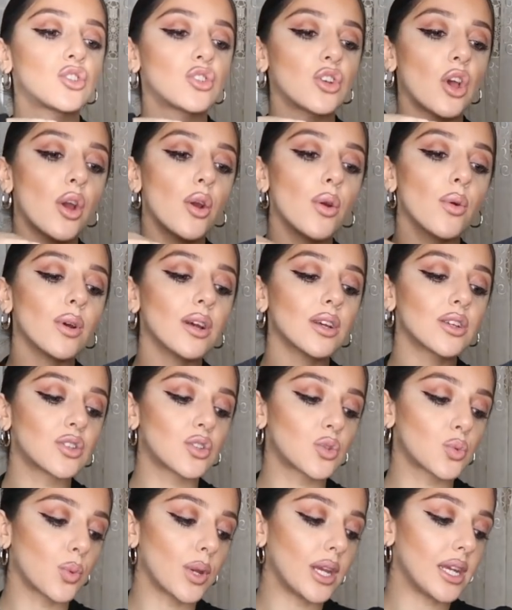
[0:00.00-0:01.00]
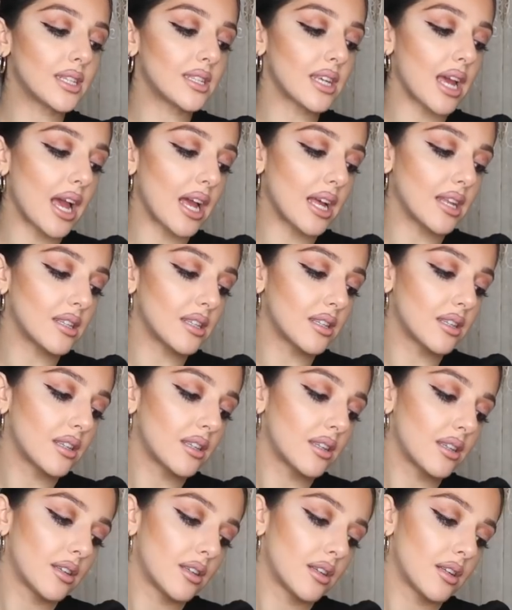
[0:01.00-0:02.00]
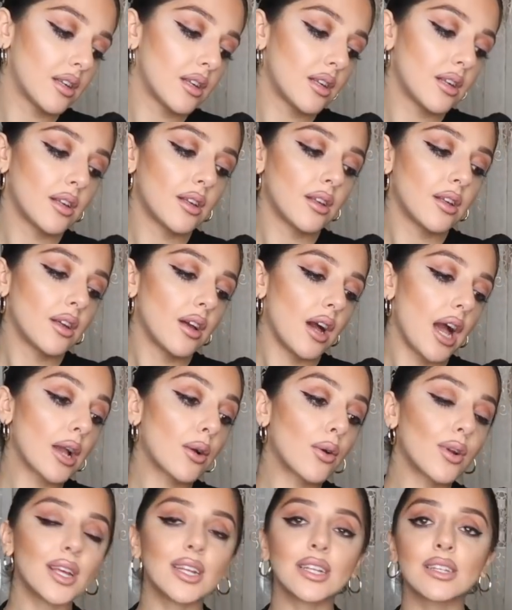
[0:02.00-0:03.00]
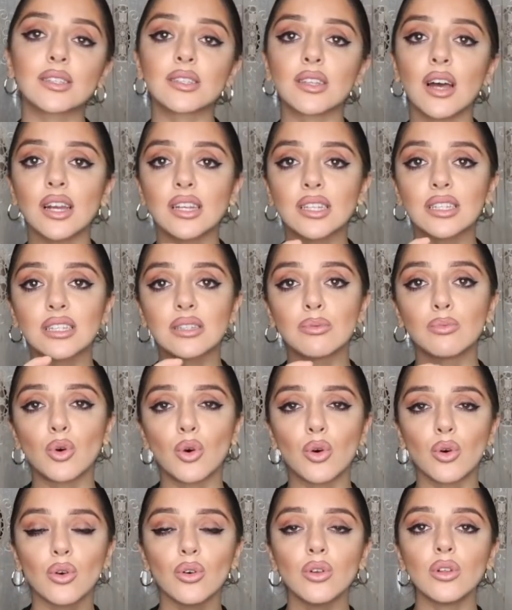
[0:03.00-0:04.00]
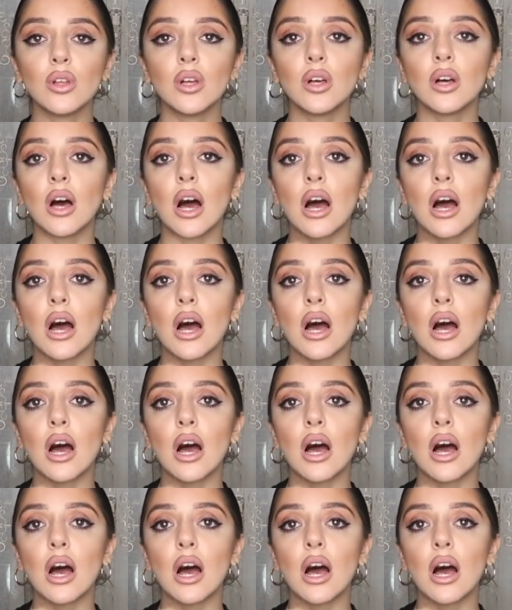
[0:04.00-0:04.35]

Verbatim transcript: so sweet, and I got it in a size small.